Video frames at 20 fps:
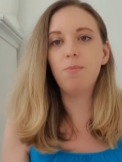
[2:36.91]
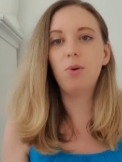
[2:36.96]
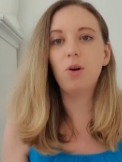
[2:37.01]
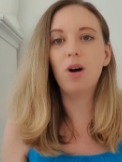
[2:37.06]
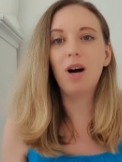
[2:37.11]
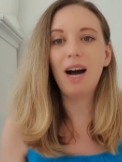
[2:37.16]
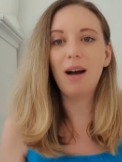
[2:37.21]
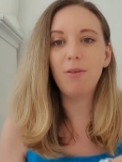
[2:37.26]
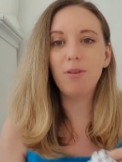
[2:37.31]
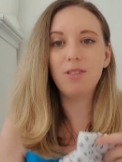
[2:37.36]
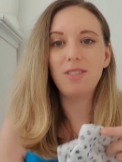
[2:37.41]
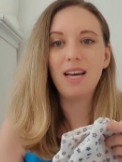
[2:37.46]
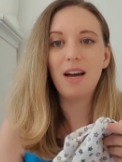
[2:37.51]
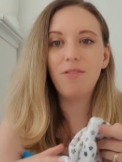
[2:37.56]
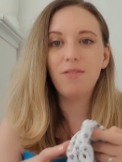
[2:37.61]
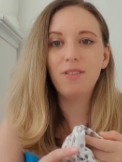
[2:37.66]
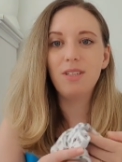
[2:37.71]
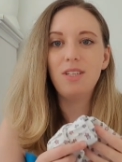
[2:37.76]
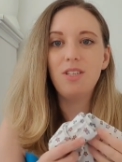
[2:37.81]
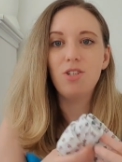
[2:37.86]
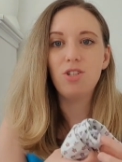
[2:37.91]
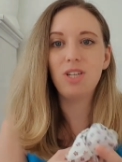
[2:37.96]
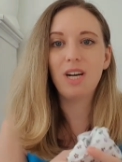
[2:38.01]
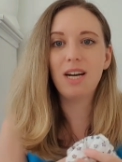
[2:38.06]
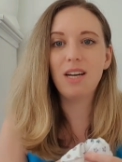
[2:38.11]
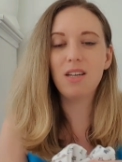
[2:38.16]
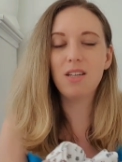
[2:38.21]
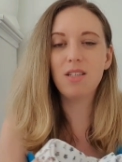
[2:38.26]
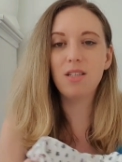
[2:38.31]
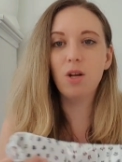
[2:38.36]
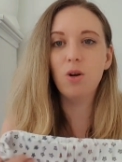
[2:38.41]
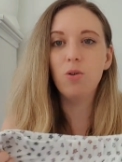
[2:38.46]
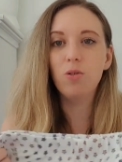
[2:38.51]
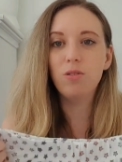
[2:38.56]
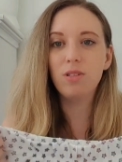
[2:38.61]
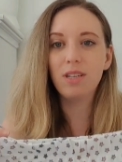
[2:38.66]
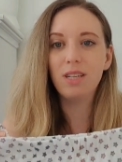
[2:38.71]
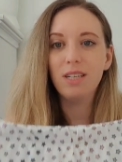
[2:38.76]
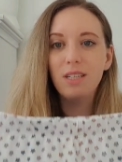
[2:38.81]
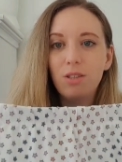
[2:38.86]
but I would definitely suggest loads
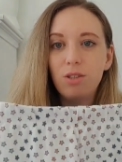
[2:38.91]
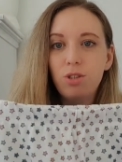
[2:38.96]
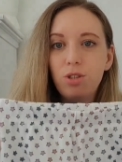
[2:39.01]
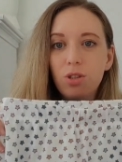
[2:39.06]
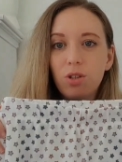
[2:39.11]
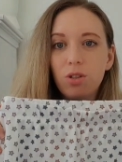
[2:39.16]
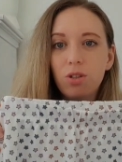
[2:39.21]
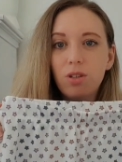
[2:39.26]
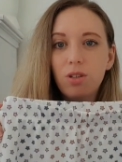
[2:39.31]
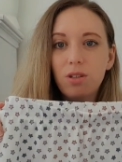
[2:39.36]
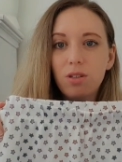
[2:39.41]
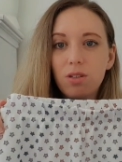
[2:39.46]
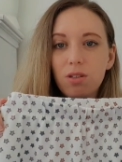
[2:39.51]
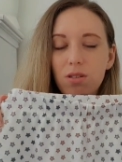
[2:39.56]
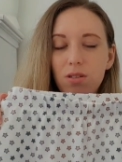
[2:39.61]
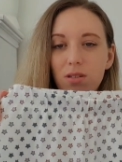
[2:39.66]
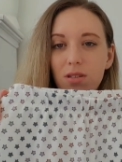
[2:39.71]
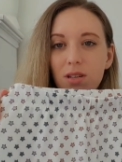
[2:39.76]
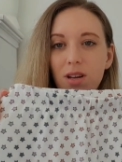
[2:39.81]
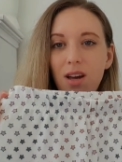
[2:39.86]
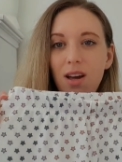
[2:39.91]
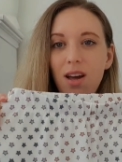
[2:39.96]
of little shorts